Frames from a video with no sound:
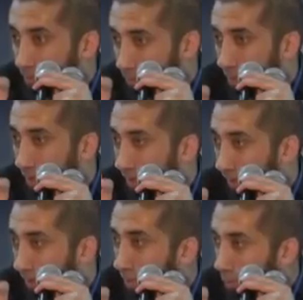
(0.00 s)
So
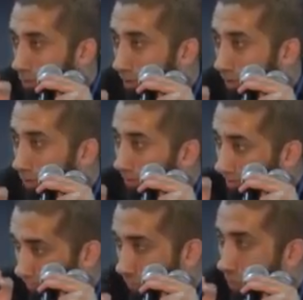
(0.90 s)
Laylatul Qadr was
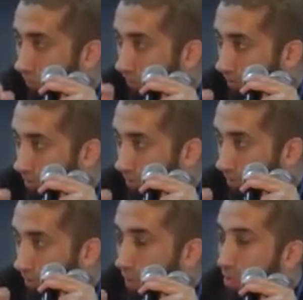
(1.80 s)
the start of the mission.